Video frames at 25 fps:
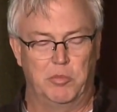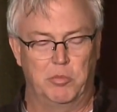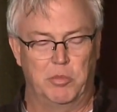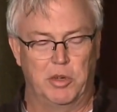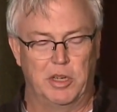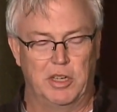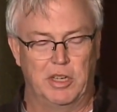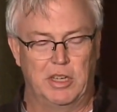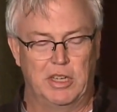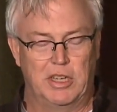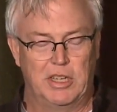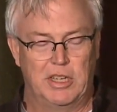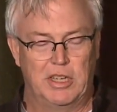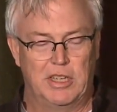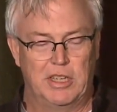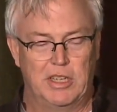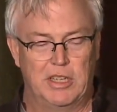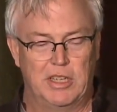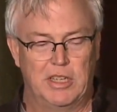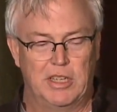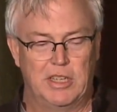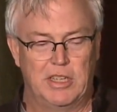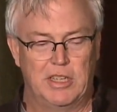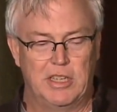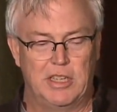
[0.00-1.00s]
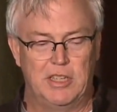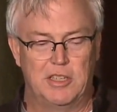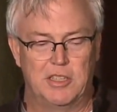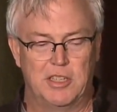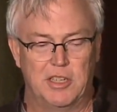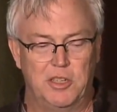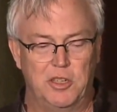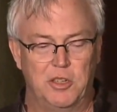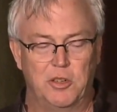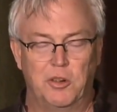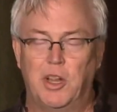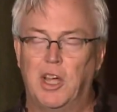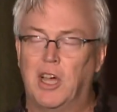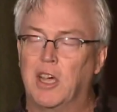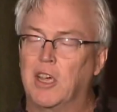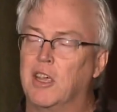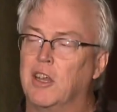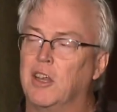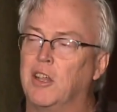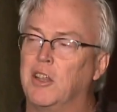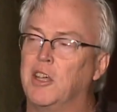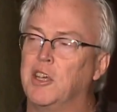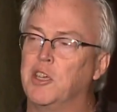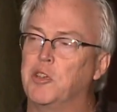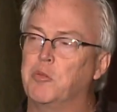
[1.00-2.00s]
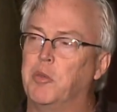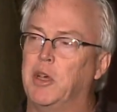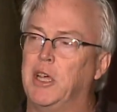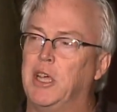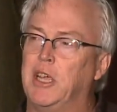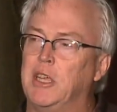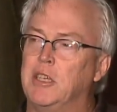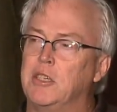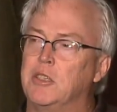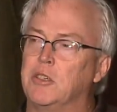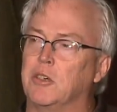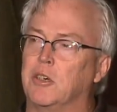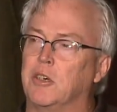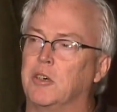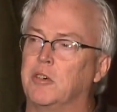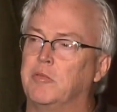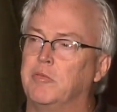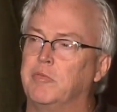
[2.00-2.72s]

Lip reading: but he said, you're not going to like my answer.